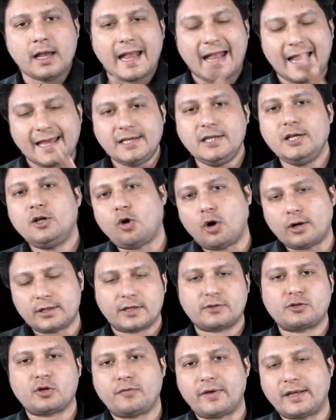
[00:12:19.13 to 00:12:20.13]
Any
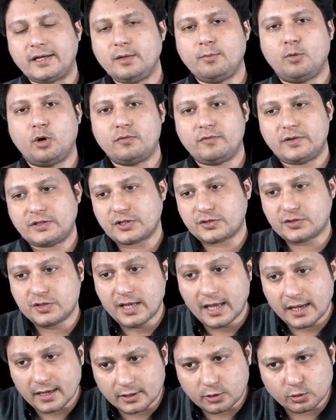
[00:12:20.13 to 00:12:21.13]
cortex of any bone which is
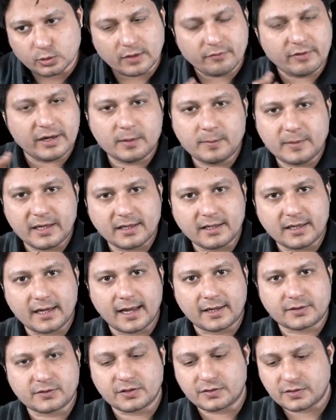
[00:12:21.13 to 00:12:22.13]
nearer to the weight bearing
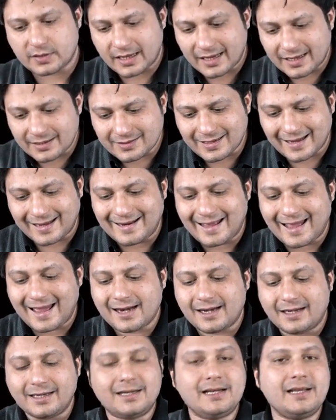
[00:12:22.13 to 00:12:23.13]
axis is
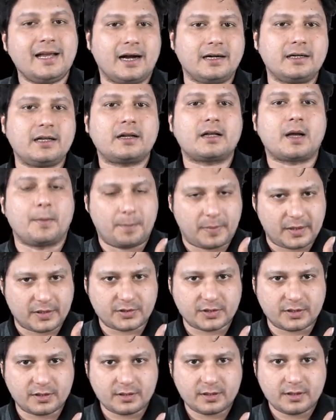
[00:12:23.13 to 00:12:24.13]
inherently under
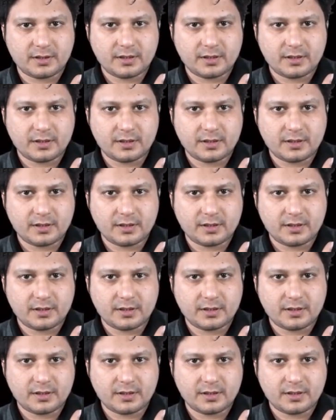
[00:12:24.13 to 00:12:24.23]
compression,